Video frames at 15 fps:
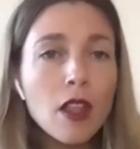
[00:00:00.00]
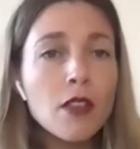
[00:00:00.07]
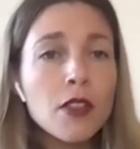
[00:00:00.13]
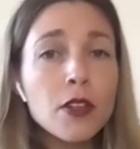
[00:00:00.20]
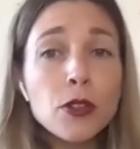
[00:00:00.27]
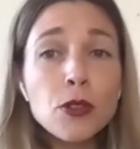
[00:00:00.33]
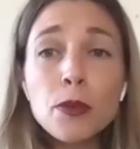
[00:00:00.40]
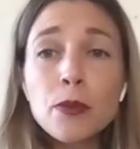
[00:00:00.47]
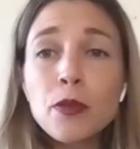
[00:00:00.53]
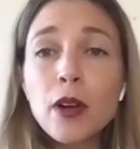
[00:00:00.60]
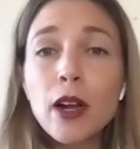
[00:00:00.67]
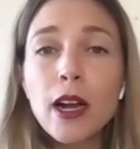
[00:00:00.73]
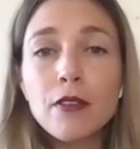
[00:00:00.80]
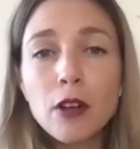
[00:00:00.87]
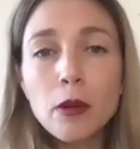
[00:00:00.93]
there's room
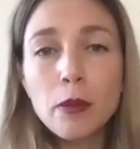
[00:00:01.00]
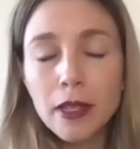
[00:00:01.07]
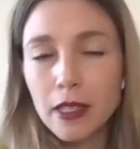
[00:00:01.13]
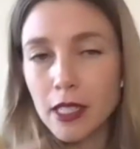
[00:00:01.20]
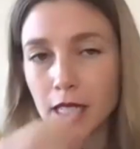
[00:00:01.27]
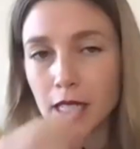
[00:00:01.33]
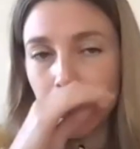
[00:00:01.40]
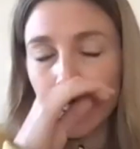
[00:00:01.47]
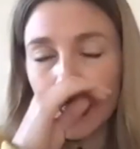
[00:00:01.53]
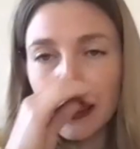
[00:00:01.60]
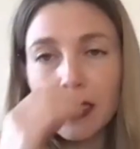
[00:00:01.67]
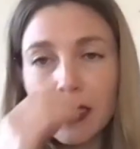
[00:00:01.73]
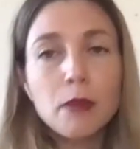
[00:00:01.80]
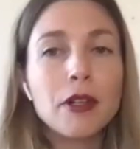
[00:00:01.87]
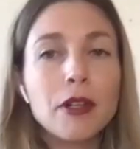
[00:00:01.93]
for everybody
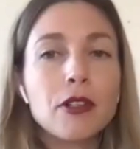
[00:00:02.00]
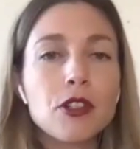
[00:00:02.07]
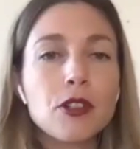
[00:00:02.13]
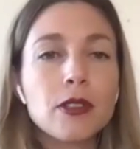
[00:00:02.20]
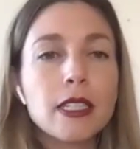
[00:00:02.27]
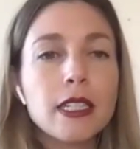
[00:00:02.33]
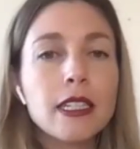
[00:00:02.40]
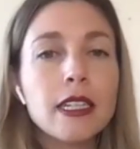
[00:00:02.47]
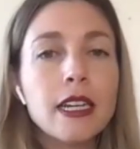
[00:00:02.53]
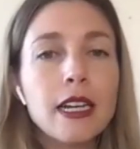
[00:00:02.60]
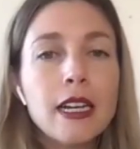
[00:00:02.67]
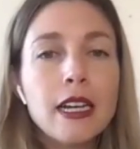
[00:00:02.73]
seeking spiritually.